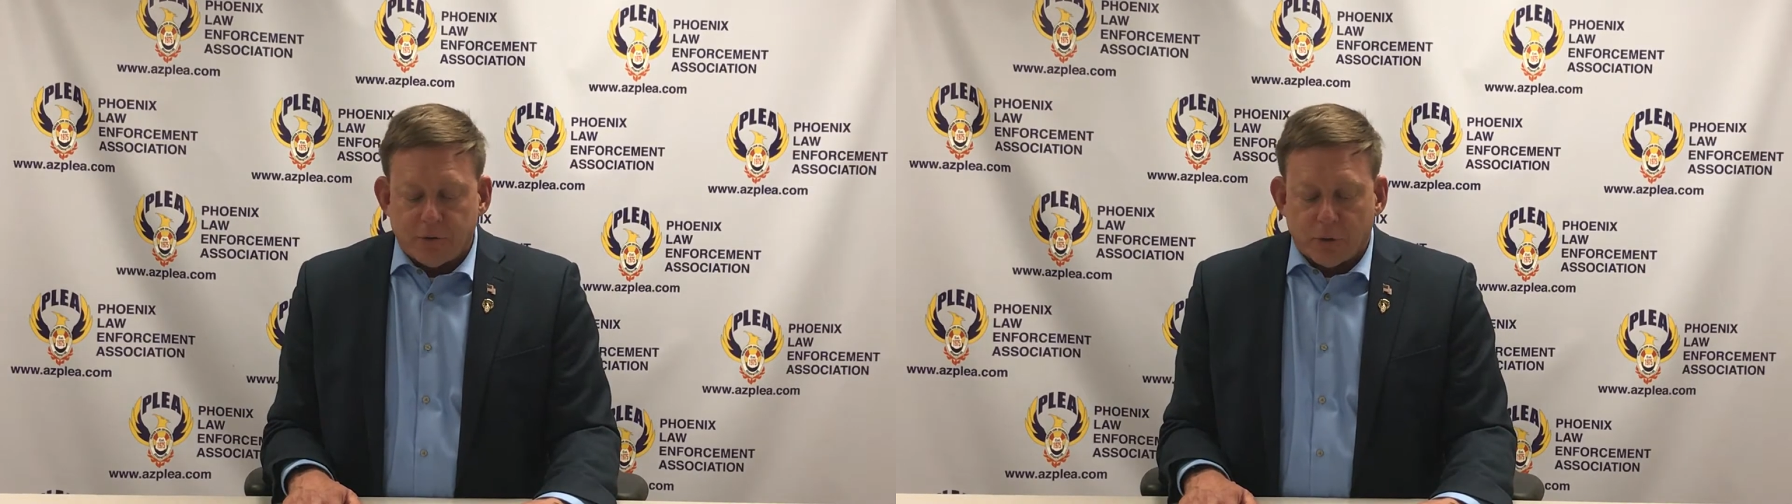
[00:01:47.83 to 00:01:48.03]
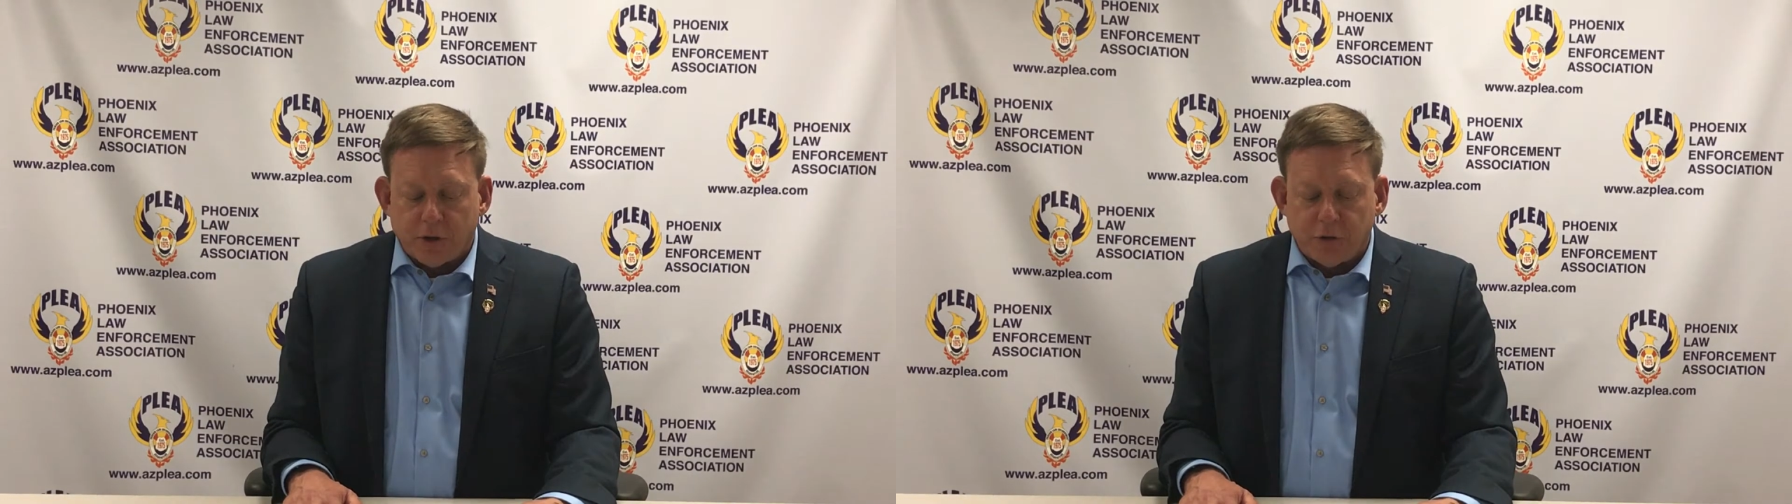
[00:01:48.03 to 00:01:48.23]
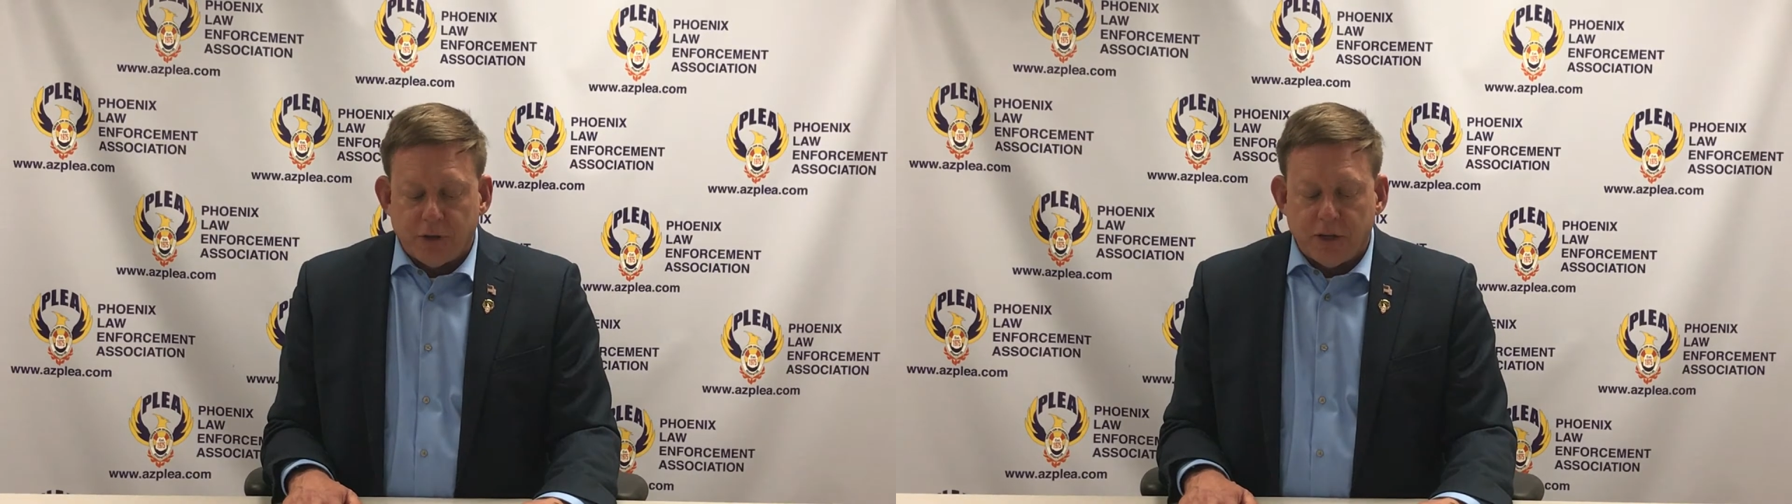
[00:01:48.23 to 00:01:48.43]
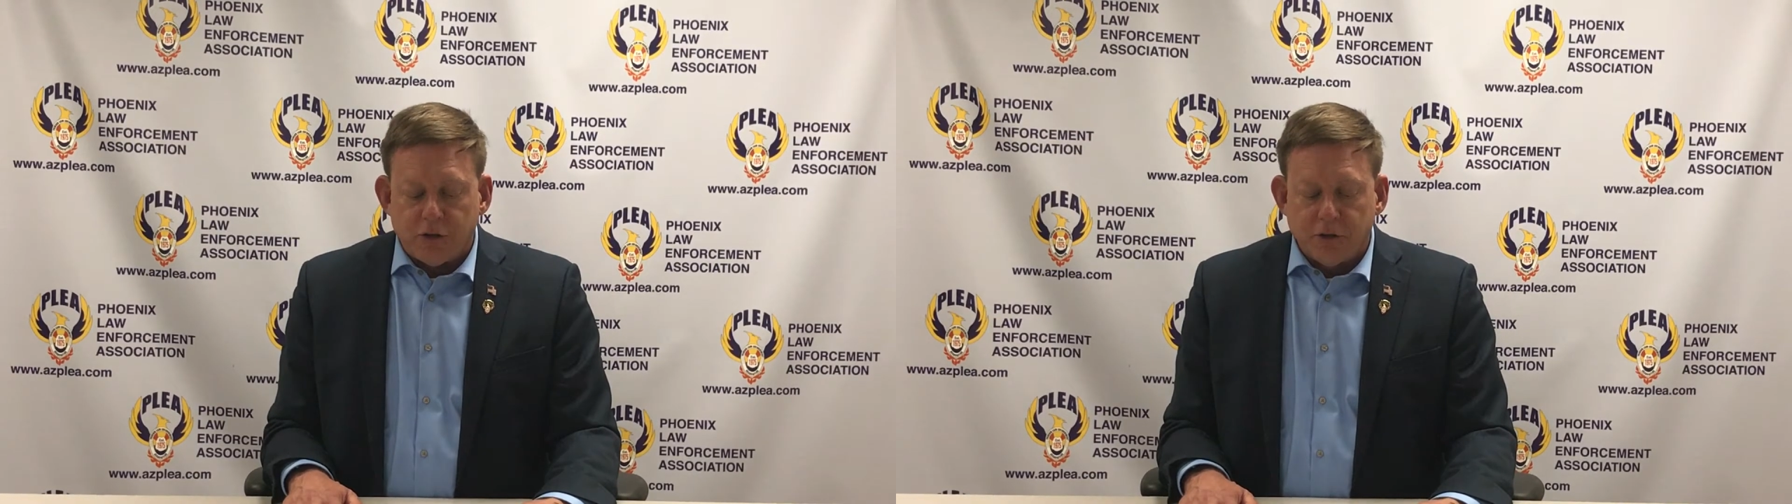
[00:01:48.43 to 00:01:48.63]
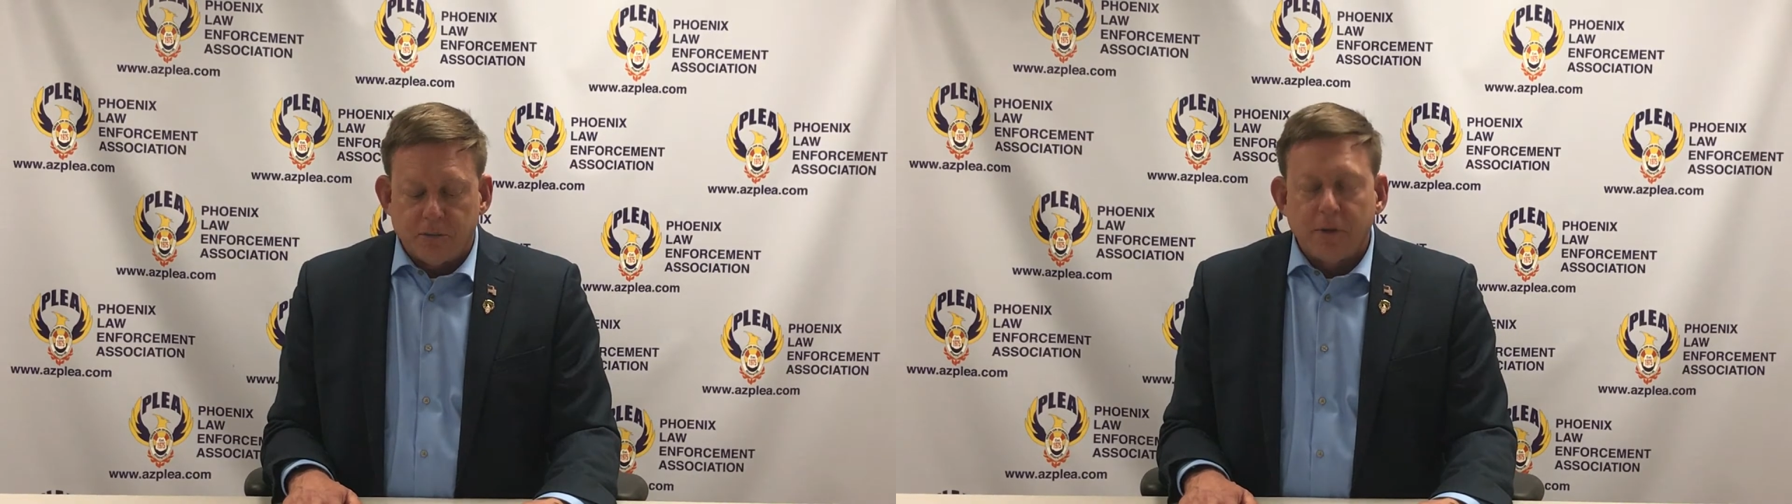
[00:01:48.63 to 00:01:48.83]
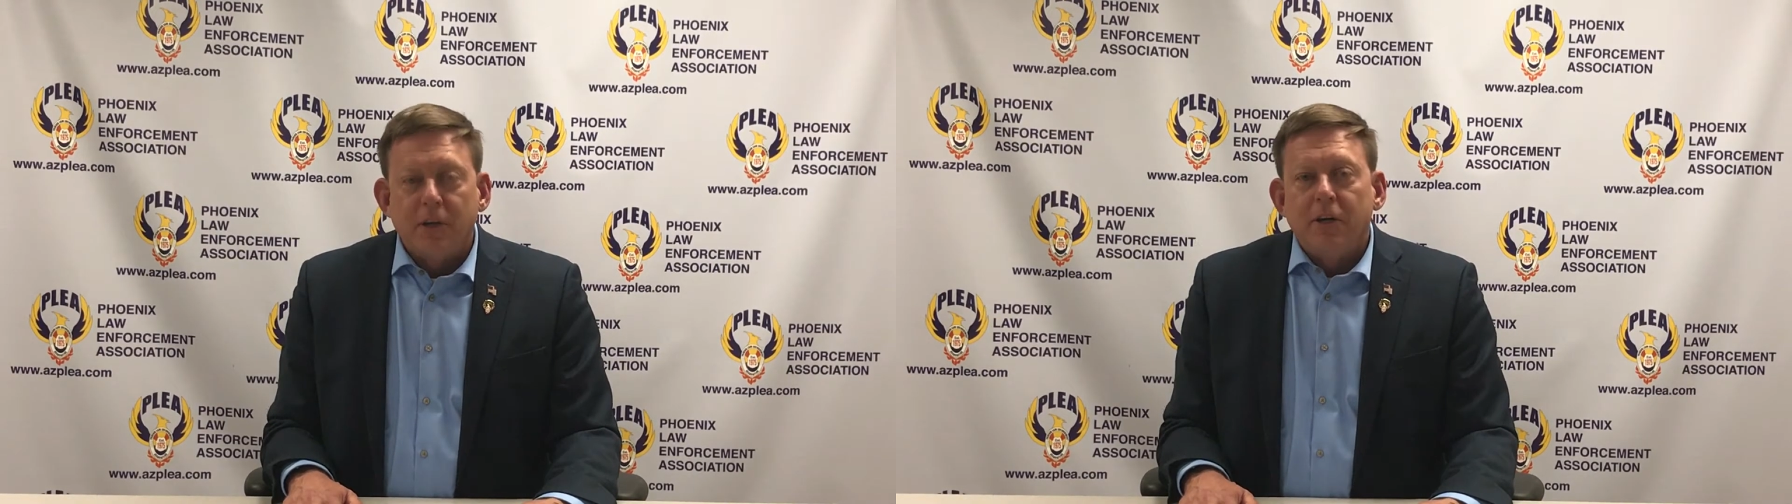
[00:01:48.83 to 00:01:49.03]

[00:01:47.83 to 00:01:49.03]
of our organization